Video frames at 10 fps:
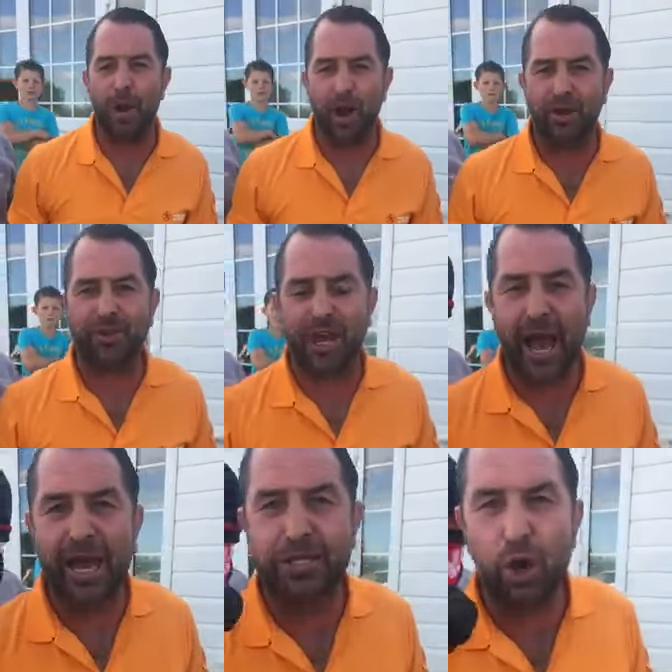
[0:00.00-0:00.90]
about it if you
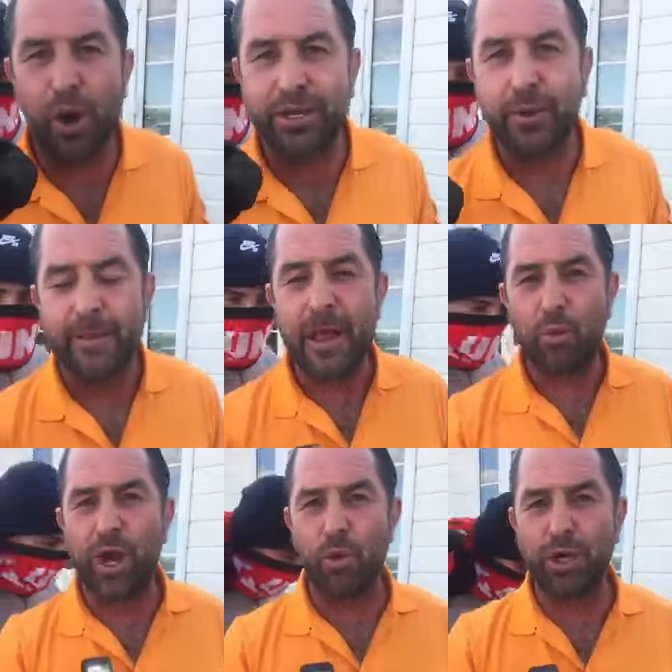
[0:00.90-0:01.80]
can't do it.
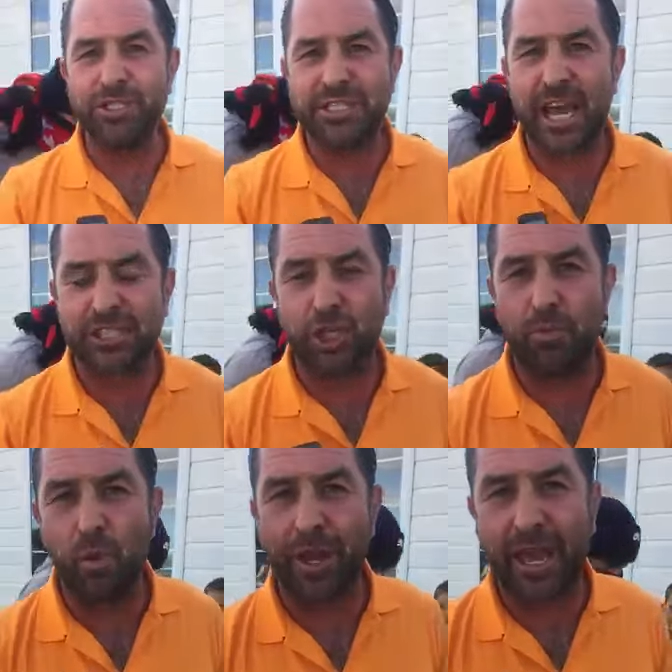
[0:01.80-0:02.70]
We wouldn't say
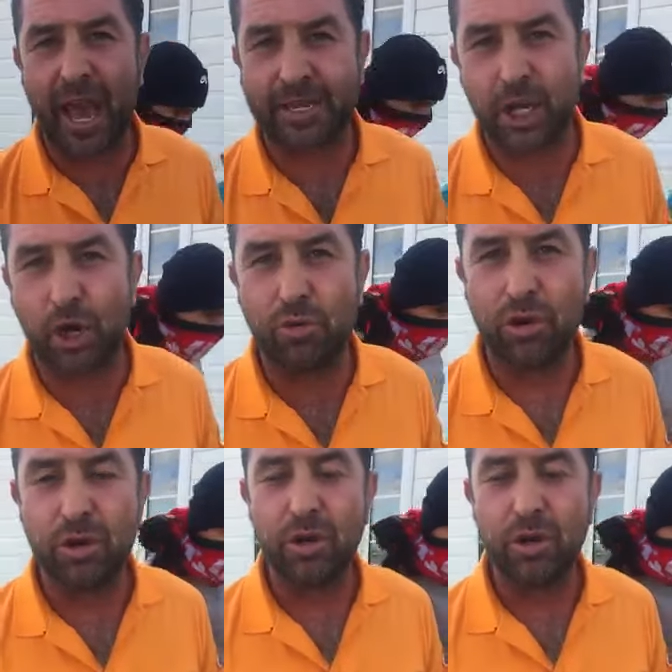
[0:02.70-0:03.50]
something we can't do.